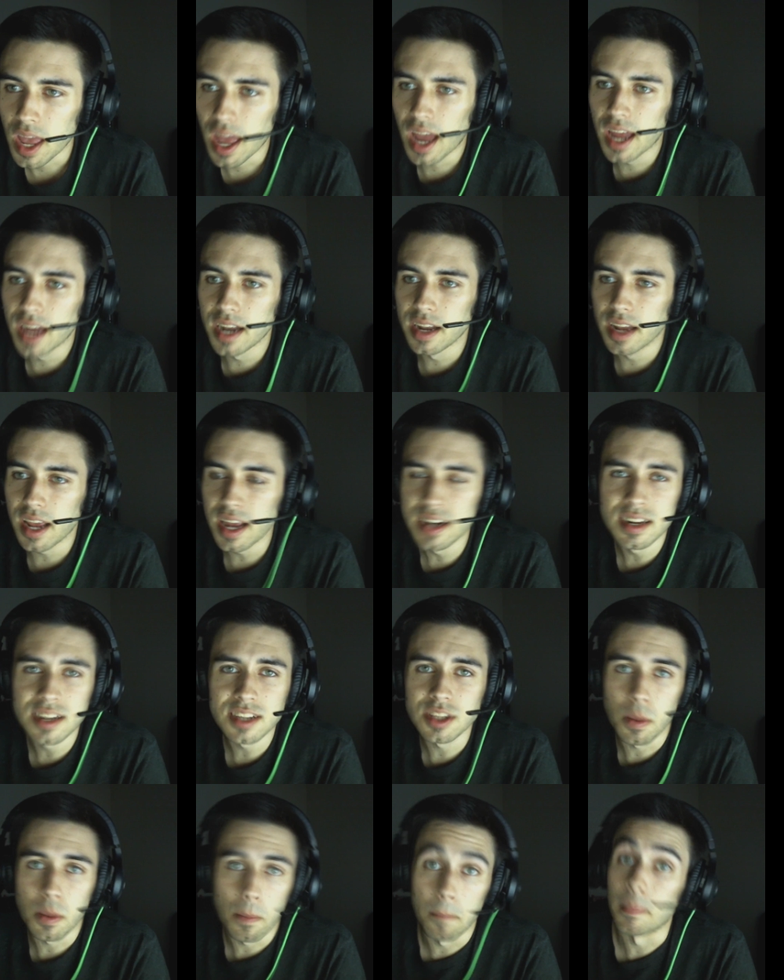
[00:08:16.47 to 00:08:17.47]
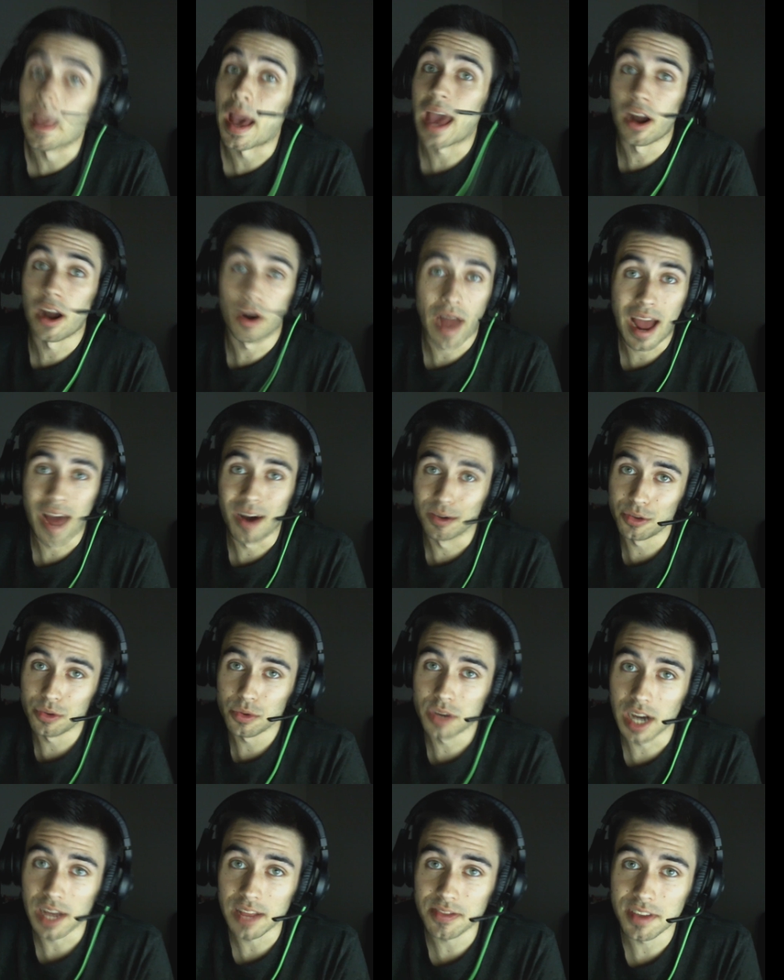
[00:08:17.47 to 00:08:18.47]
And it doesn't matter how
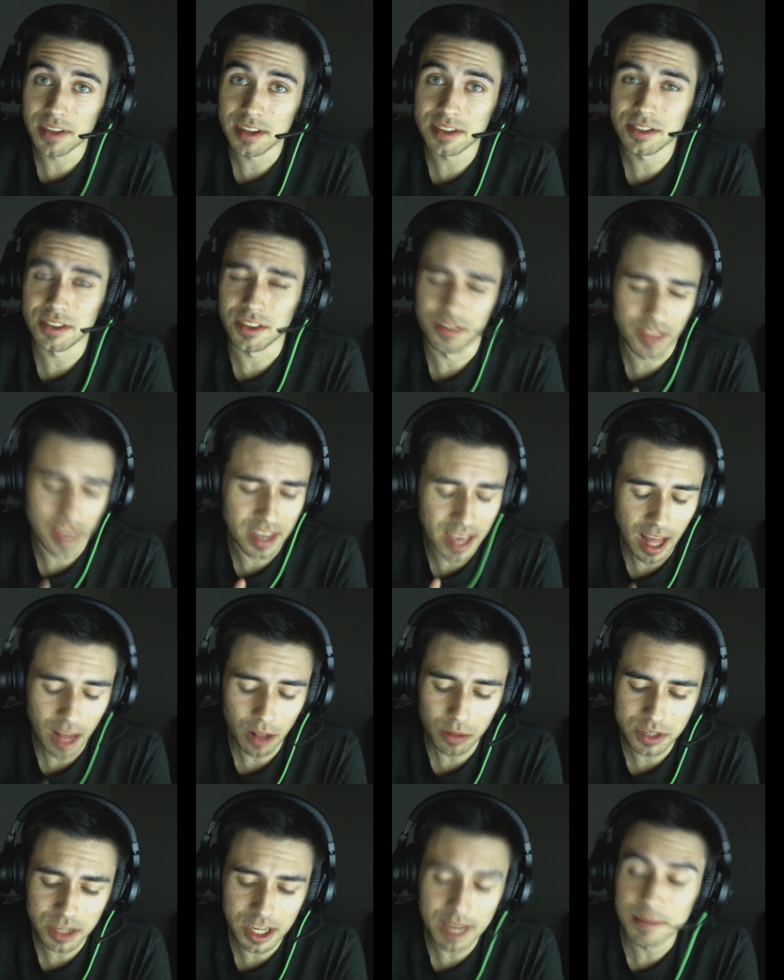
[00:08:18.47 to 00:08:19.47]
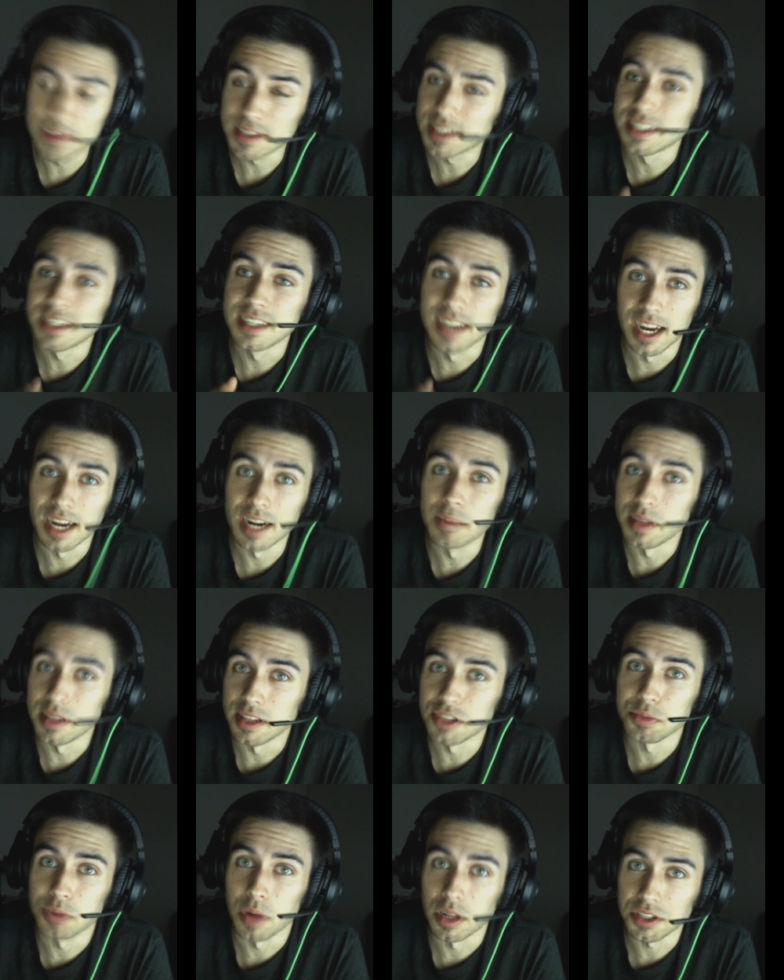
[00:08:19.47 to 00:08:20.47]
you cut this, the yellow team is gonna be
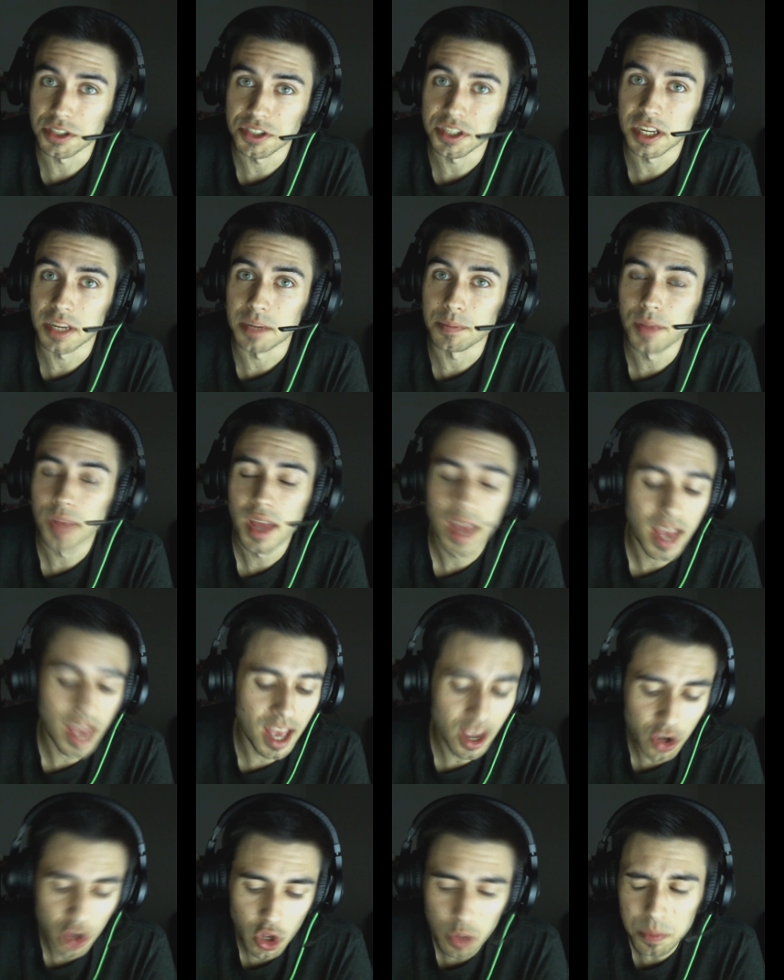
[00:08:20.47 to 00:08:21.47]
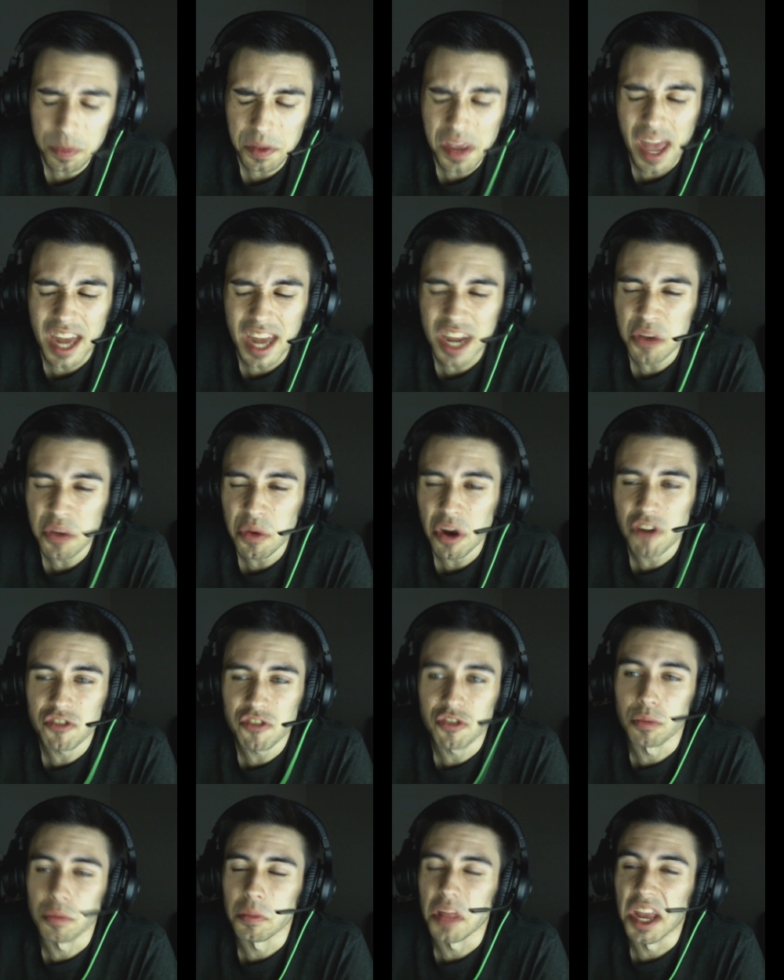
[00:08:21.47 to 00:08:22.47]
the smallest team. It could be anywhere
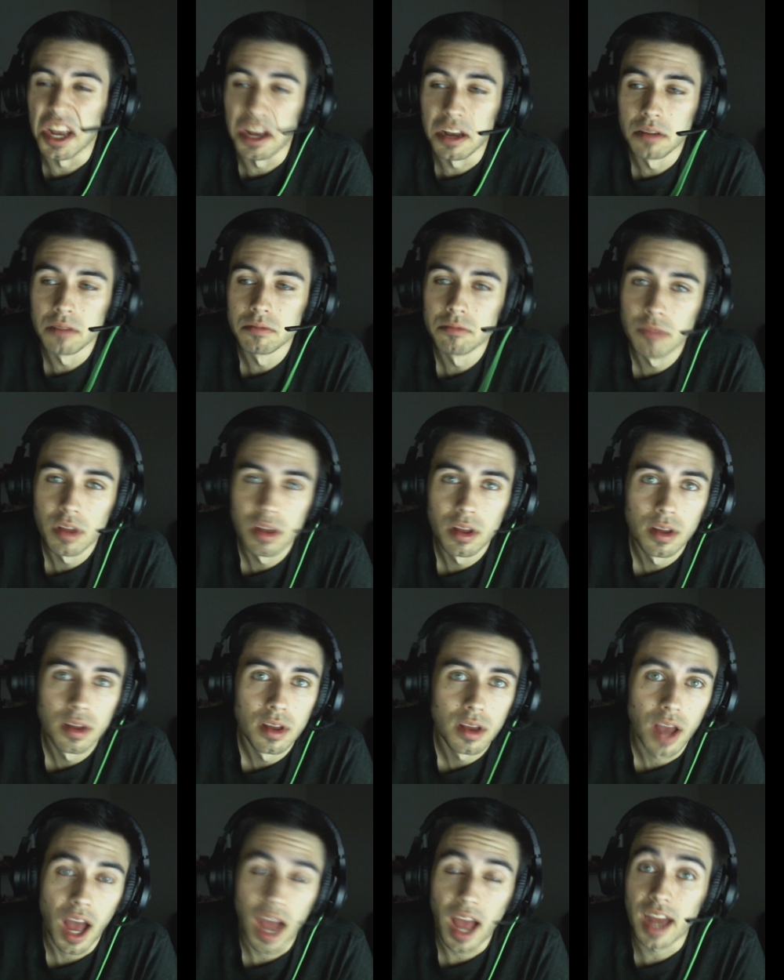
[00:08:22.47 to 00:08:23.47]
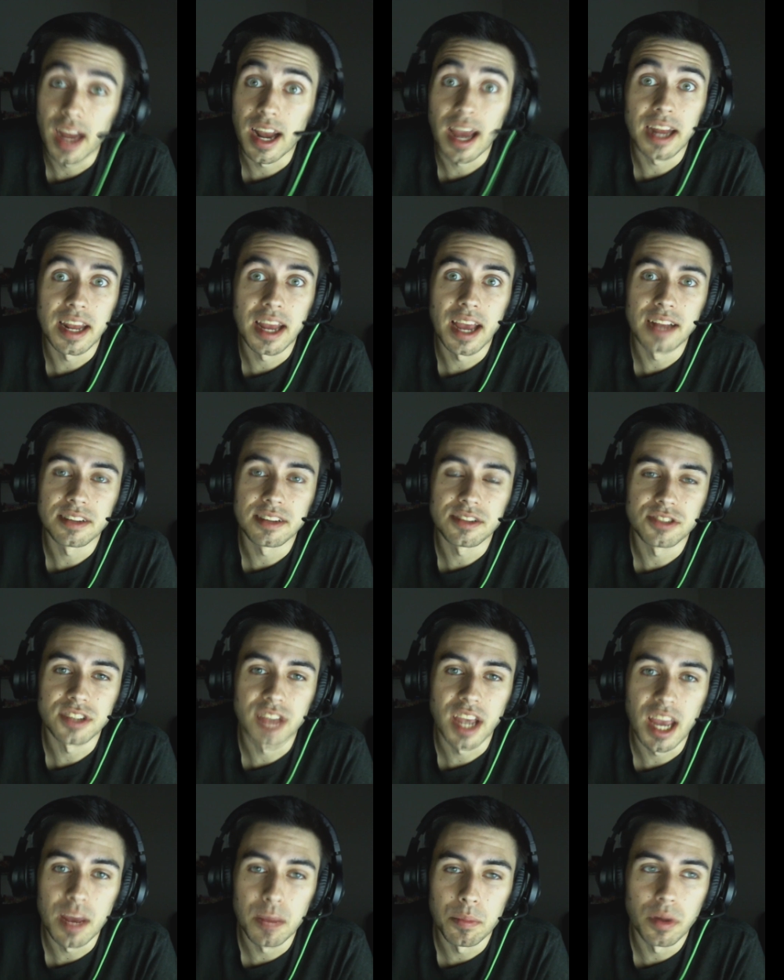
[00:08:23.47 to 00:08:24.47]
from like, uh, and I'd hate to
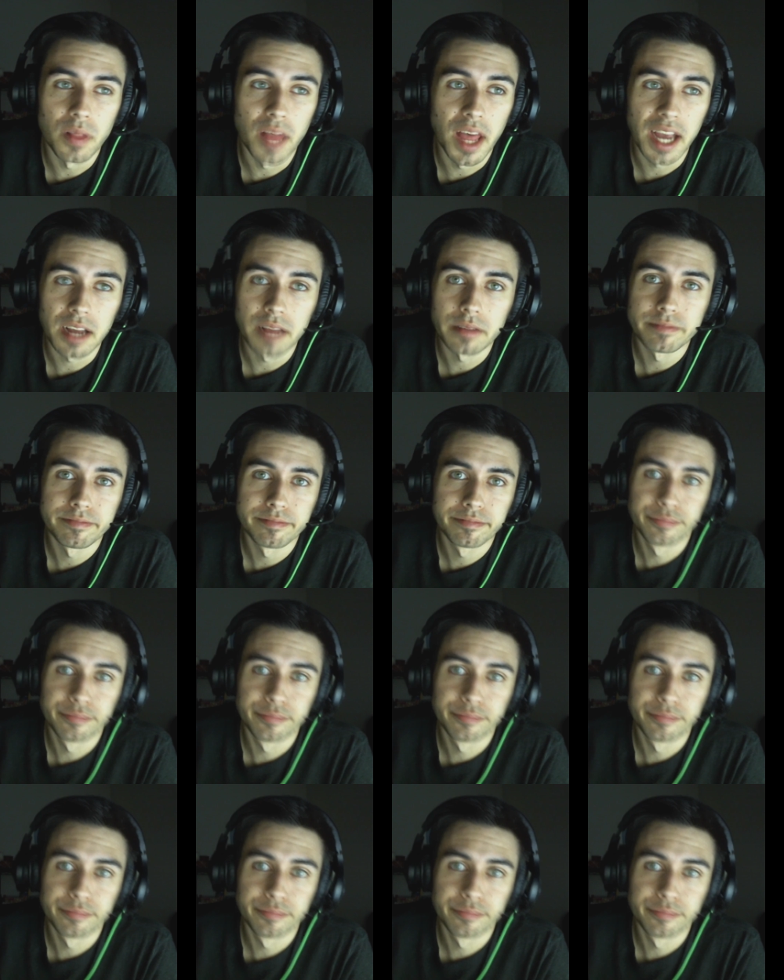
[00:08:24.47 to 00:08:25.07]
say it, but like